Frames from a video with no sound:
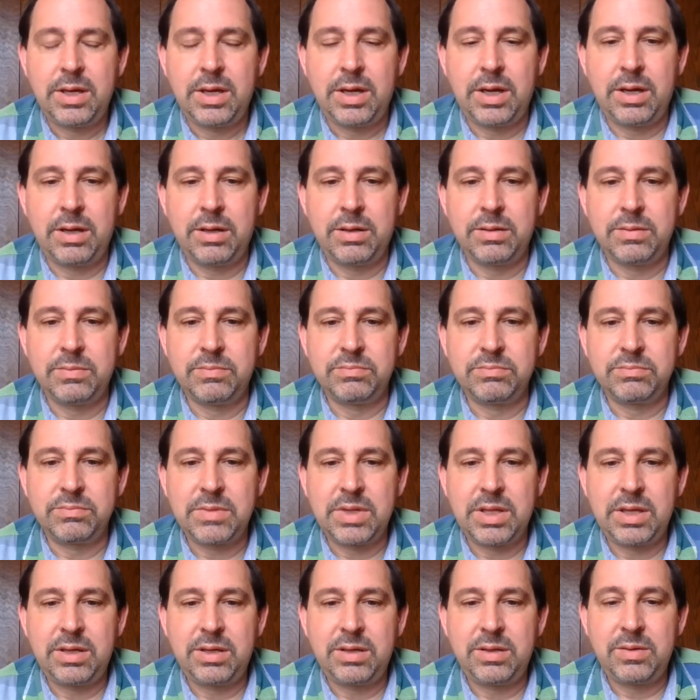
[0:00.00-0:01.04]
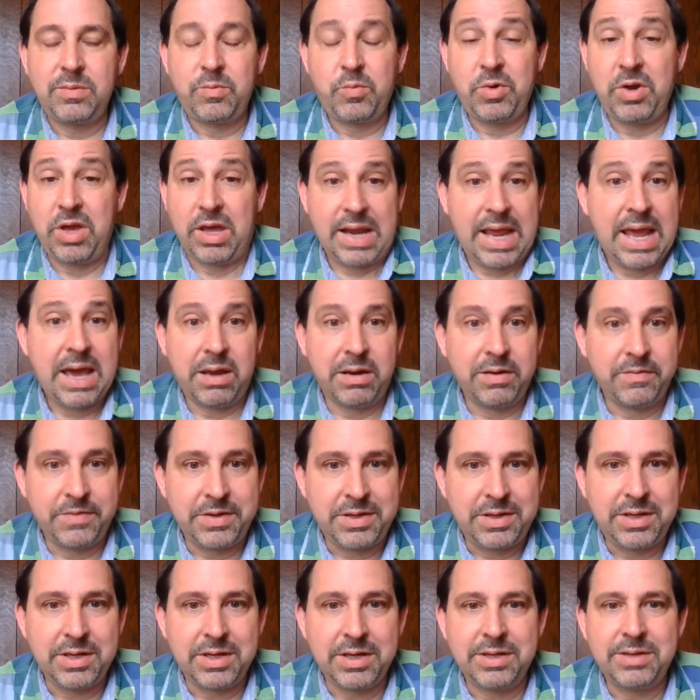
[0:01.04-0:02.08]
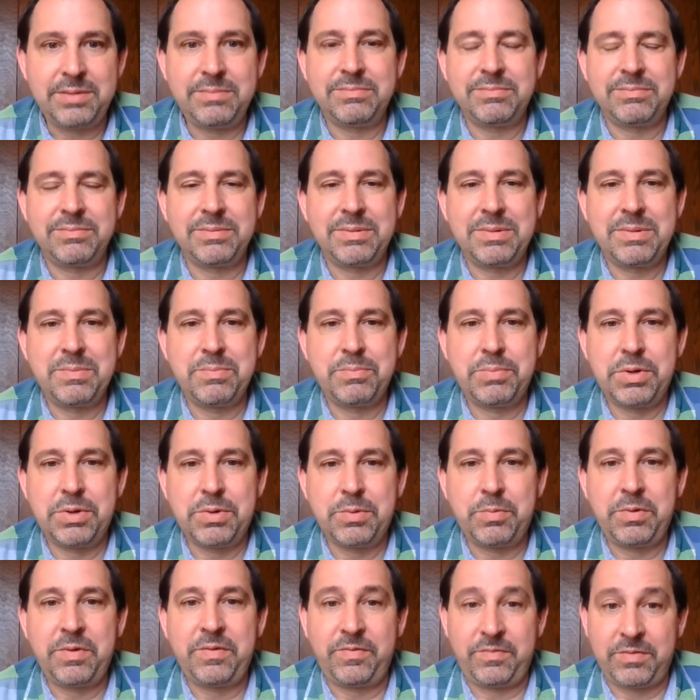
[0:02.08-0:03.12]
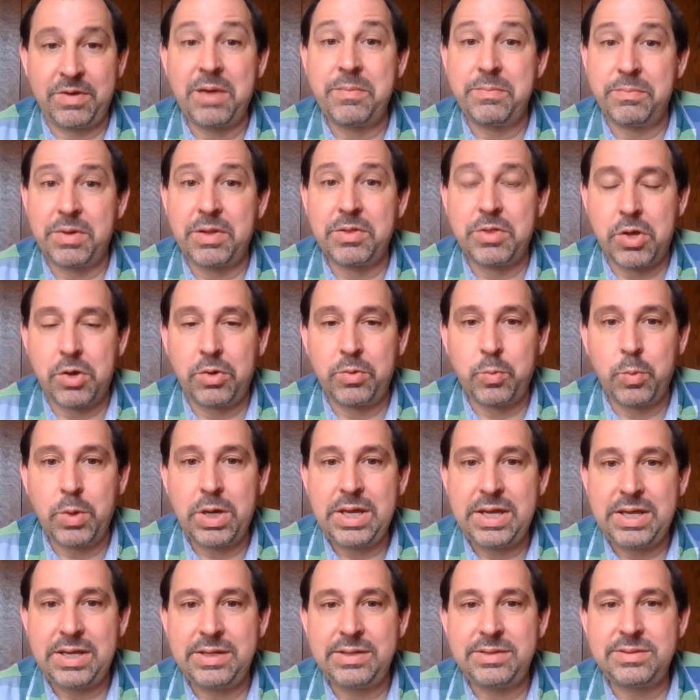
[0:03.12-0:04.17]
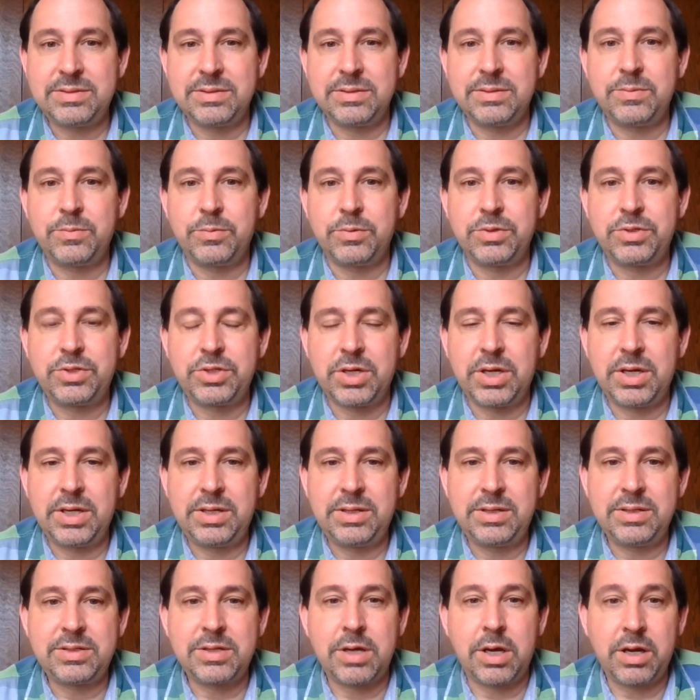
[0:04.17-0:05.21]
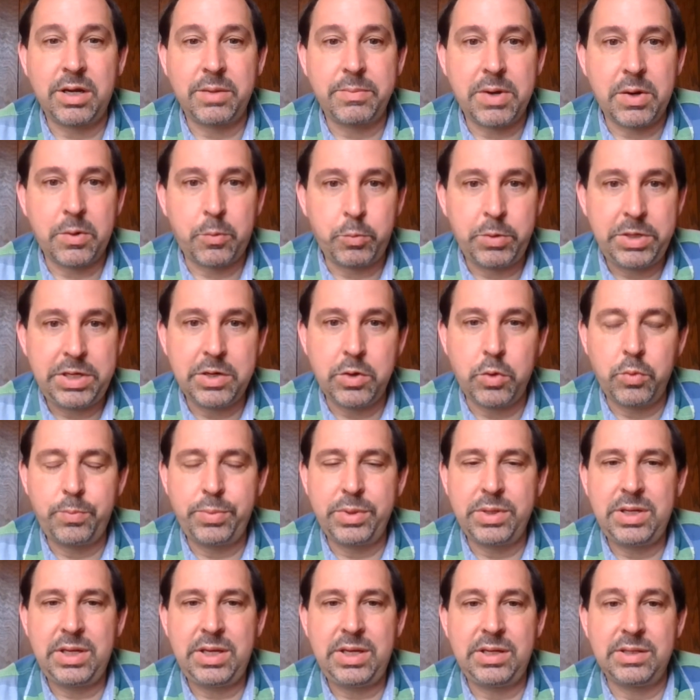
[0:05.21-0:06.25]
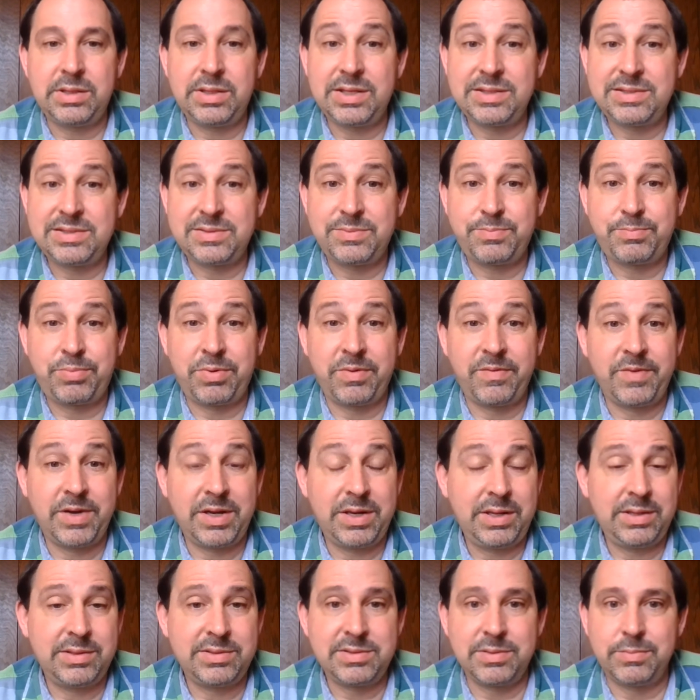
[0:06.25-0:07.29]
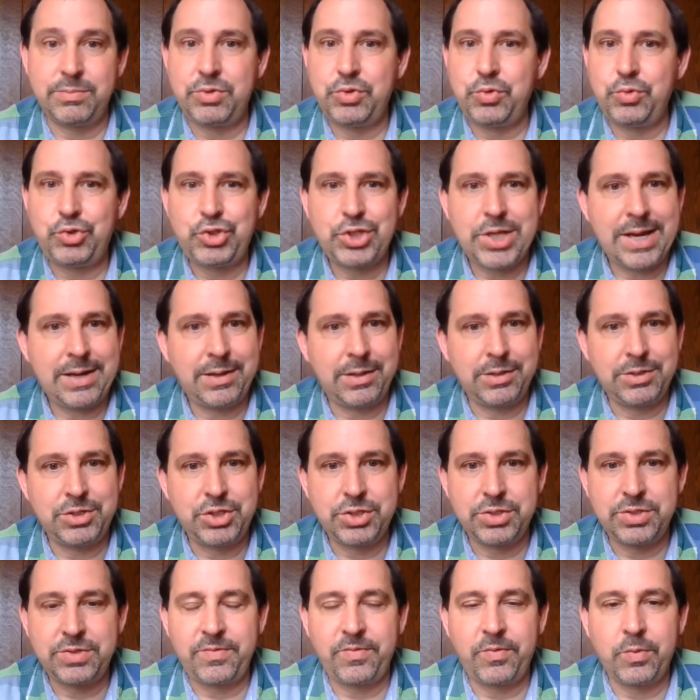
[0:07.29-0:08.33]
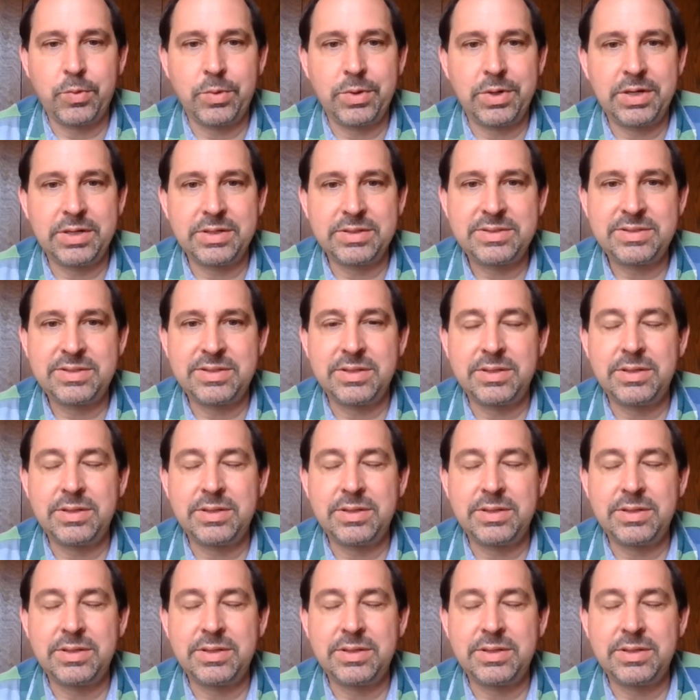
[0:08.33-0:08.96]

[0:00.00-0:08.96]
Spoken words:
Um, we're not out of it yet, but we've come a long ways, and we're trying to talk about reopening, and that's providing some new challenges for us.